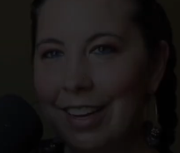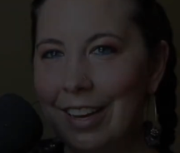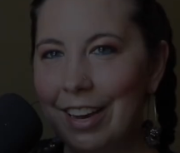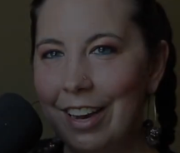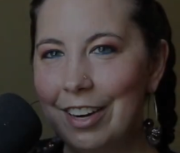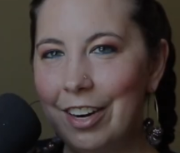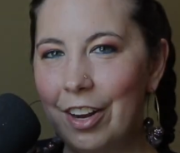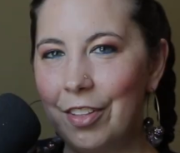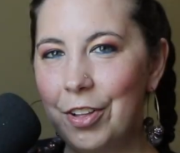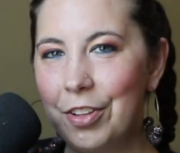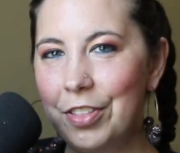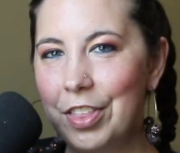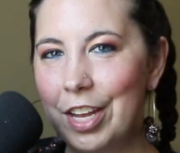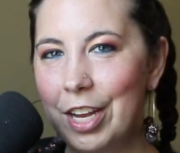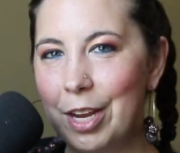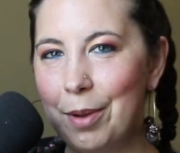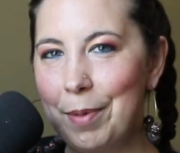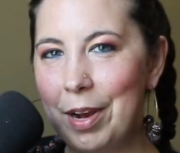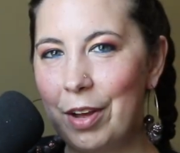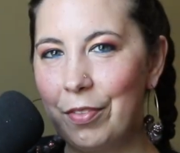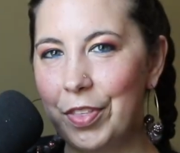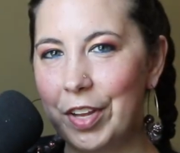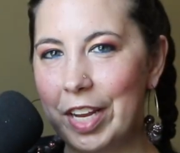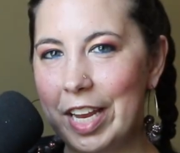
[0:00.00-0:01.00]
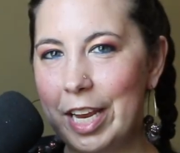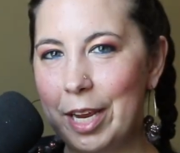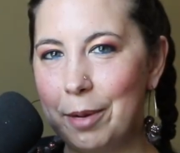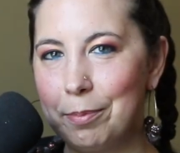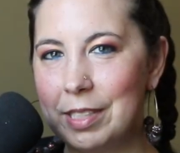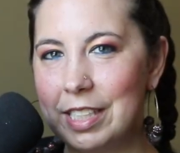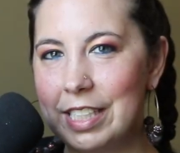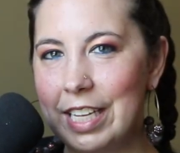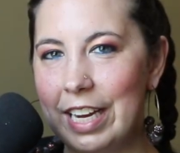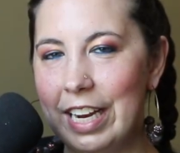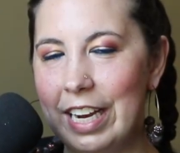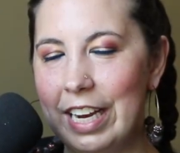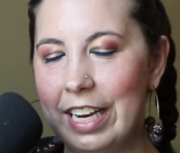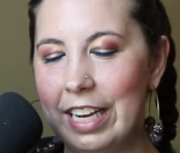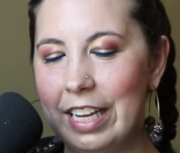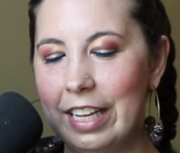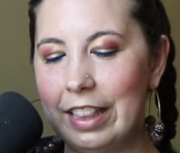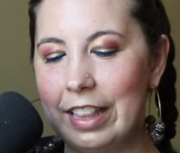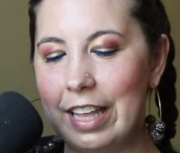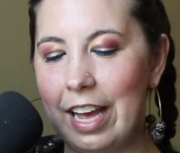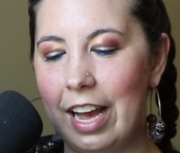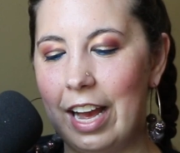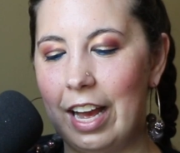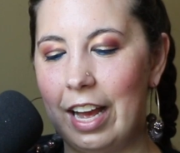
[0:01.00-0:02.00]
Another thing about the campsite
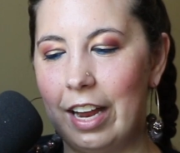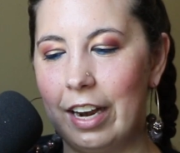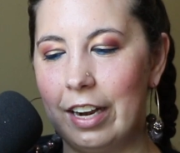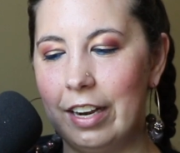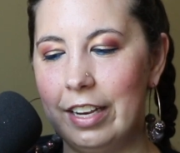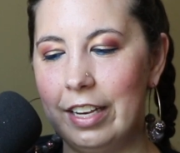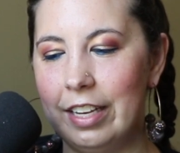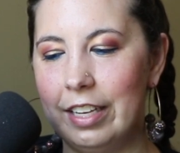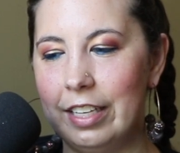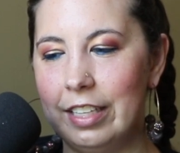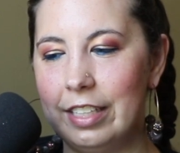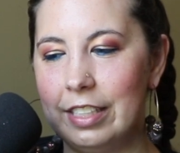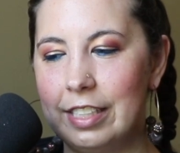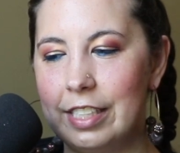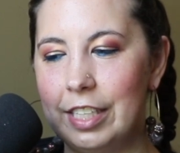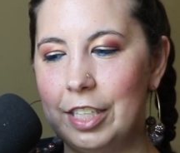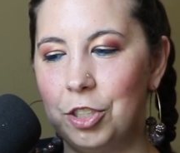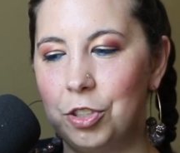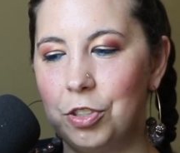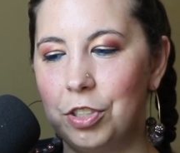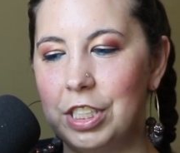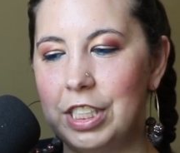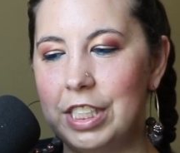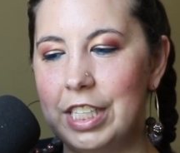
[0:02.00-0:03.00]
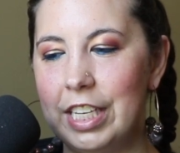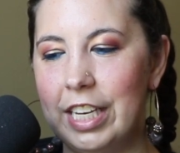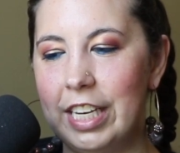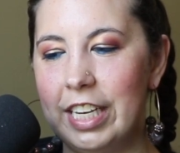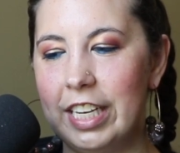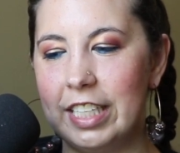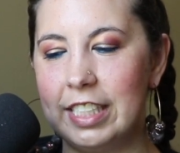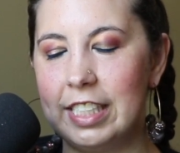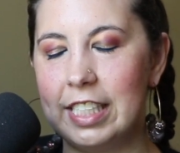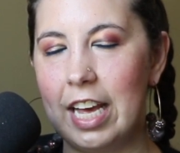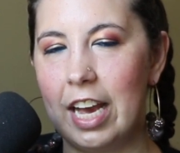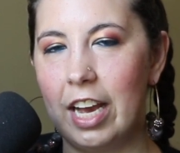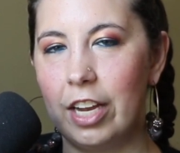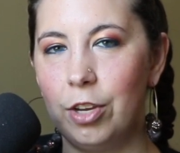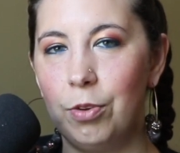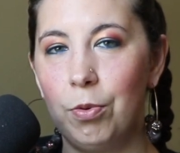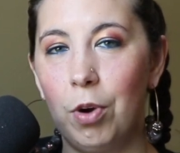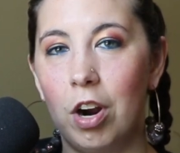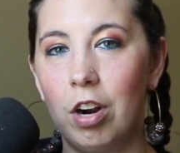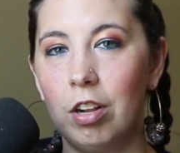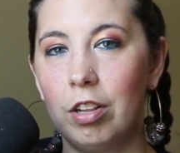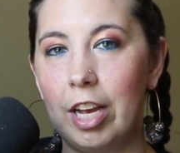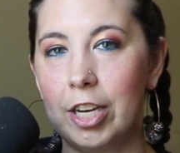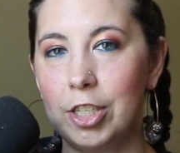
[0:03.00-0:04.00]
that is interesting is that you
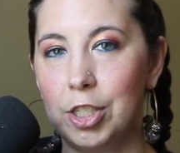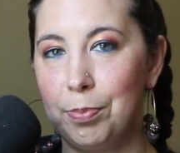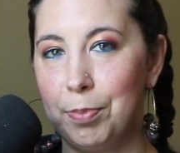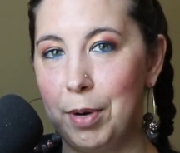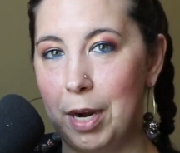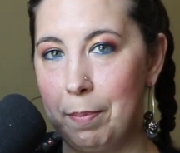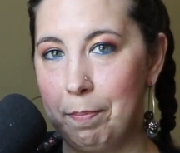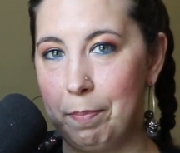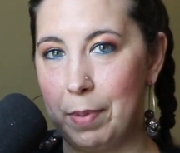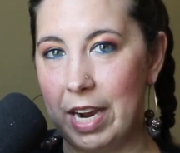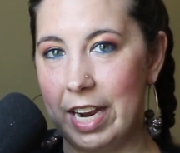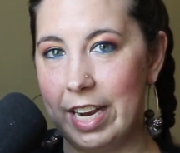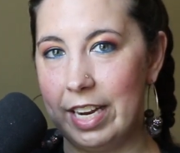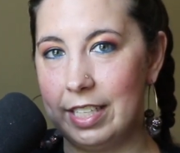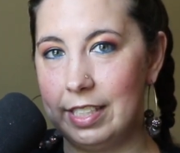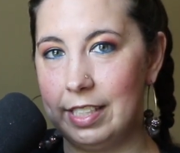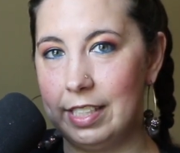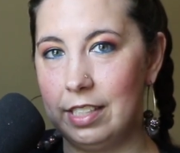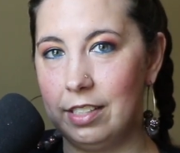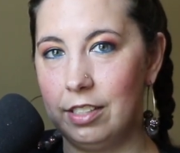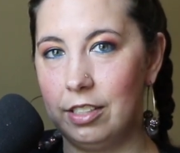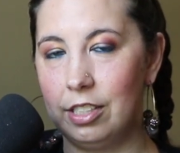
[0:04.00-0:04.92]
are allowed to bring bikes.